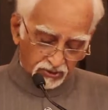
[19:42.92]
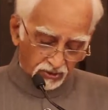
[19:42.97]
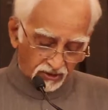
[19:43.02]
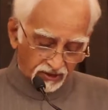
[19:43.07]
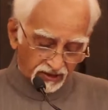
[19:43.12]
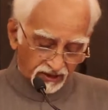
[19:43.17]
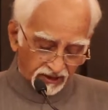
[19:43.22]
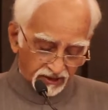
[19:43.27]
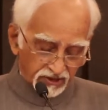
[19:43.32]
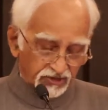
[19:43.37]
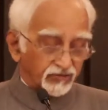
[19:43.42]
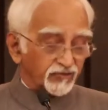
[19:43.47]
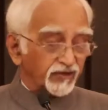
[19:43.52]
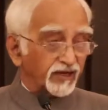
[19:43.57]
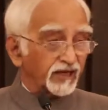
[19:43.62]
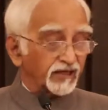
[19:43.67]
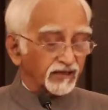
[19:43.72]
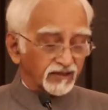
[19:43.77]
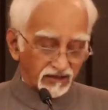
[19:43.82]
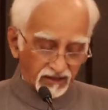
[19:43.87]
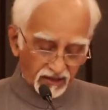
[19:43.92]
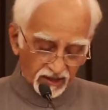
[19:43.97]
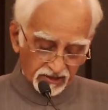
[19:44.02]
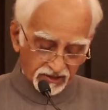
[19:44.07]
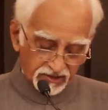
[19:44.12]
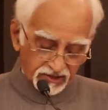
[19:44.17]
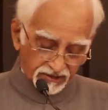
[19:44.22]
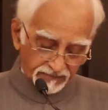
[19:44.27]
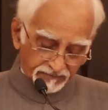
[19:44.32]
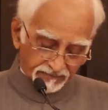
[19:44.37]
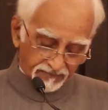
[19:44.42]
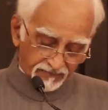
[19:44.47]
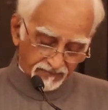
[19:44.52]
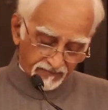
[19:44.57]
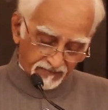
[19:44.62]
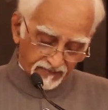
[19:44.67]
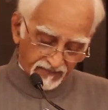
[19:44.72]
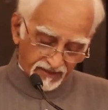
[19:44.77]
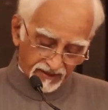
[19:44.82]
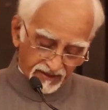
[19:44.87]
on history and culture,
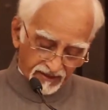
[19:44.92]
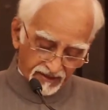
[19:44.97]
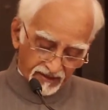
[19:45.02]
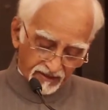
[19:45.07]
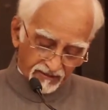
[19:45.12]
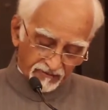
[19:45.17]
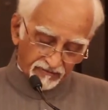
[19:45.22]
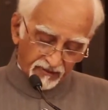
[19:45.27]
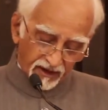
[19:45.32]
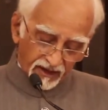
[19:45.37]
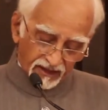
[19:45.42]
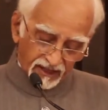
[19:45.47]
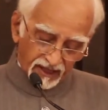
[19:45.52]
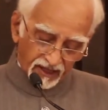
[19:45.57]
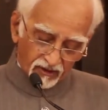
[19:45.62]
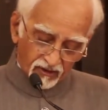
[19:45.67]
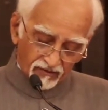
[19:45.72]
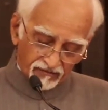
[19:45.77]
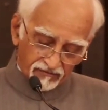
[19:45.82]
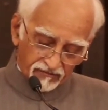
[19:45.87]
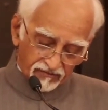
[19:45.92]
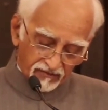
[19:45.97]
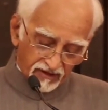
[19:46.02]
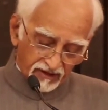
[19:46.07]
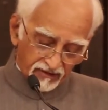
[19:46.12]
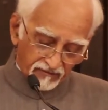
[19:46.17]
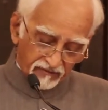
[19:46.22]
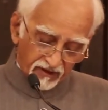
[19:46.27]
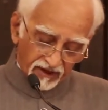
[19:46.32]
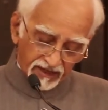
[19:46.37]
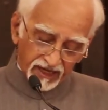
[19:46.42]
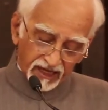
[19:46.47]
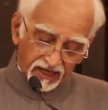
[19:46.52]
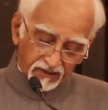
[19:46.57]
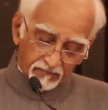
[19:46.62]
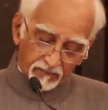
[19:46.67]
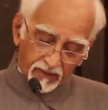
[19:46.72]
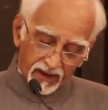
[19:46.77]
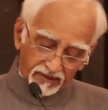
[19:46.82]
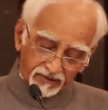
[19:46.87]

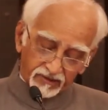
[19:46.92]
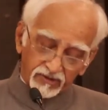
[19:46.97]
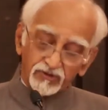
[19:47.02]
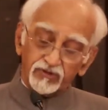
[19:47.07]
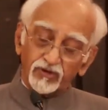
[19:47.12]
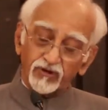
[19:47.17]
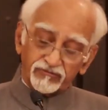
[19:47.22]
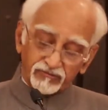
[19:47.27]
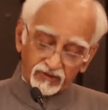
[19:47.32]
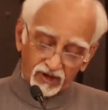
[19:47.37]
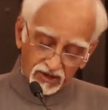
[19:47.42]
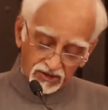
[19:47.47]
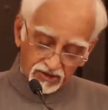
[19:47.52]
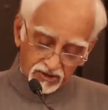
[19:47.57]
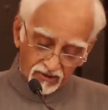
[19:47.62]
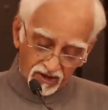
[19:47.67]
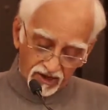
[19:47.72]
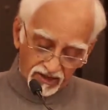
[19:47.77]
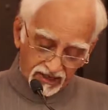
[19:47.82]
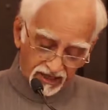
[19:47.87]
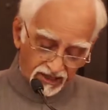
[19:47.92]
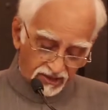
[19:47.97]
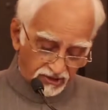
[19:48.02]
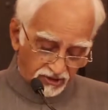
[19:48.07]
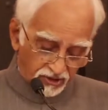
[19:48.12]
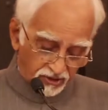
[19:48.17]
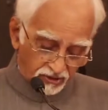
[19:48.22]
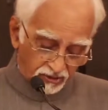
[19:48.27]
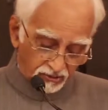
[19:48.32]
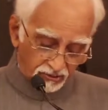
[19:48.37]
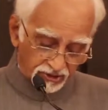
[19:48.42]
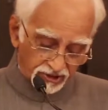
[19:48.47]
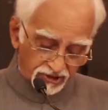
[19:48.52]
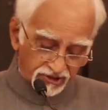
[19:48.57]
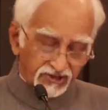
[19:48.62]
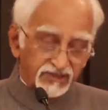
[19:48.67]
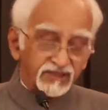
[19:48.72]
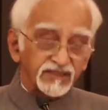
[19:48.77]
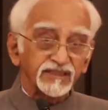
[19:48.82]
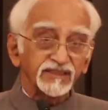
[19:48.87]
funding patterns of cultural
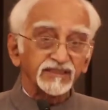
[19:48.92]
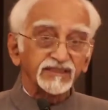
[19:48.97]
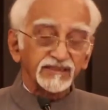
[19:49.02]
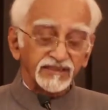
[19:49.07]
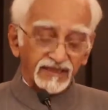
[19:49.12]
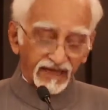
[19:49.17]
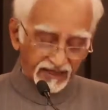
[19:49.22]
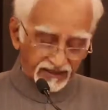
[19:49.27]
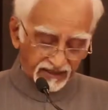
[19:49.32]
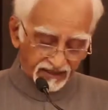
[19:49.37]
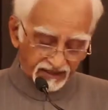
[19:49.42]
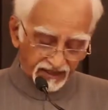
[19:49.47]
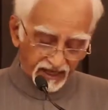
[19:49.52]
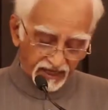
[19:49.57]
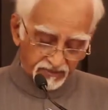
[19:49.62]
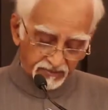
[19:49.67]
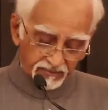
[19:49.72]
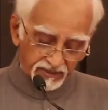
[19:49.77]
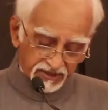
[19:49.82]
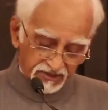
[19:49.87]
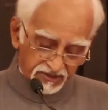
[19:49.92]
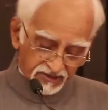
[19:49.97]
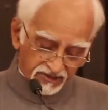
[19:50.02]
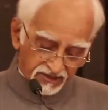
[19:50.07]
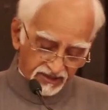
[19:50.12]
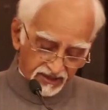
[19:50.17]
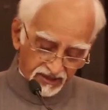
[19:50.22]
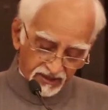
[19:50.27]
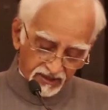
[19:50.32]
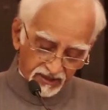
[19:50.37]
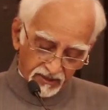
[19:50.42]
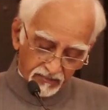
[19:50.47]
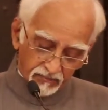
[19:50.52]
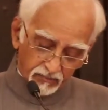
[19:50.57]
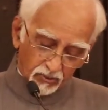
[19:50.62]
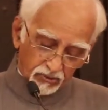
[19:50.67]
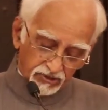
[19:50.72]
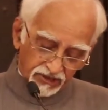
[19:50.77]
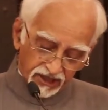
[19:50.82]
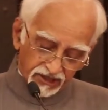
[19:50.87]
institutions and academies,
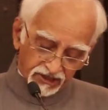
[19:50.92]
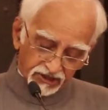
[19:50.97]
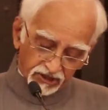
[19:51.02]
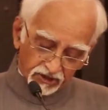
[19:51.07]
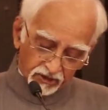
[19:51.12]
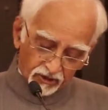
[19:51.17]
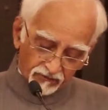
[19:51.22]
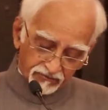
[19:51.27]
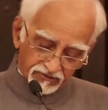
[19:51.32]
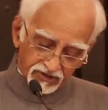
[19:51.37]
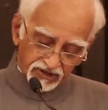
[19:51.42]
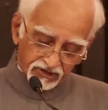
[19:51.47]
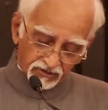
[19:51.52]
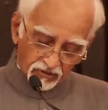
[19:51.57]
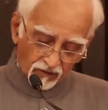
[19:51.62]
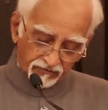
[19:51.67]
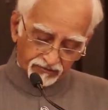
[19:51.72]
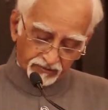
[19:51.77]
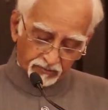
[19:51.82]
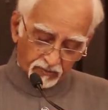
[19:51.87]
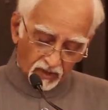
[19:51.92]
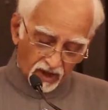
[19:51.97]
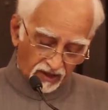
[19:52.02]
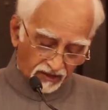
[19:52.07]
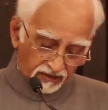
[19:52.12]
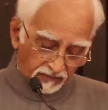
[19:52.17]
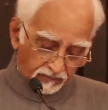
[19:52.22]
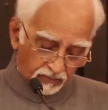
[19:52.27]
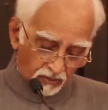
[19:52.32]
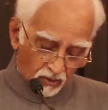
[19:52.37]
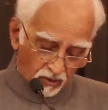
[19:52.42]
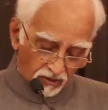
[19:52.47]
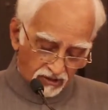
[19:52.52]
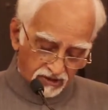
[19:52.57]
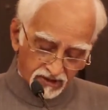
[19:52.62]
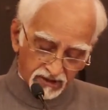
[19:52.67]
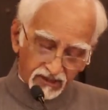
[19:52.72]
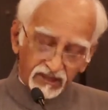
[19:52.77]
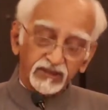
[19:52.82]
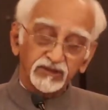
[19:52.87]
projection of soft power
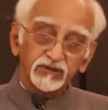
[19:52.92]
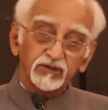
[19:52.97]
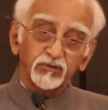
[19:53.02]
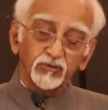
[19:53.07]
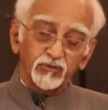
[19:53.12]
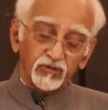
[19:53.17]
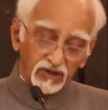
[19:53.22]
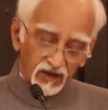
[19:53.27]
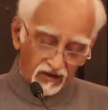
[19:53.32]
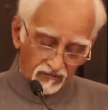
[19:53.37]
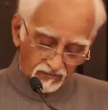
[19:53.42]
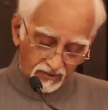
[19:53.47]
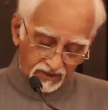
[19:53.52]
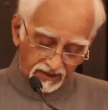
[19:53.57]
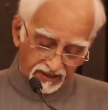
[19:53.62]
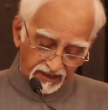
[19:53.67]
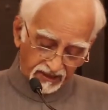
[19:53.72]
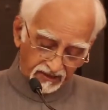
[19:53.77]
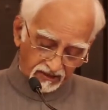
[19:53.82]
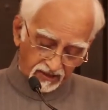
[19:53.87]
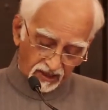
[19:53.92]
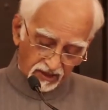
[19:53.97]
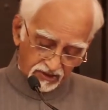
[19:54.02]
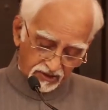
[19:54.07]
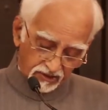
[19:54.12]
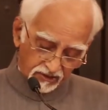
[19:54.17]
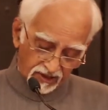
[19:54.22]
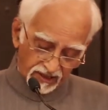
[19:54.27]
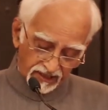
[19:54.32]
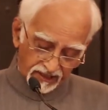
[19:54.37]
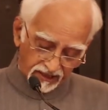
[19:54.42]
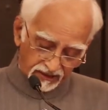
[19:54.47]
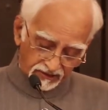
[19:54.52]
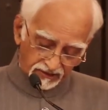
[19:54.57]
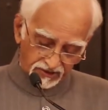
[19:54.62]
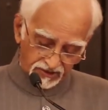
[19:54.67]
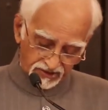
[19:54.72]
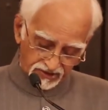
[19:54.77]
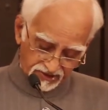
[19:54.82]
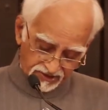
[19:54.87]
abroad through government and cultural
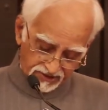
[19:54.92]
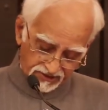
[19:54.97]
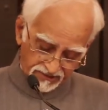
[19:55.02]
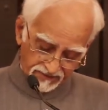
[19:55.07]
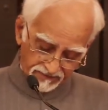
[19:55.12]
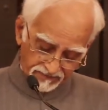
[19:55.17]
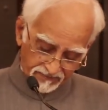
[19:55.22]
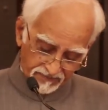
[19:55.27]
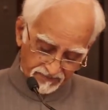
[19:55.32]
agencies.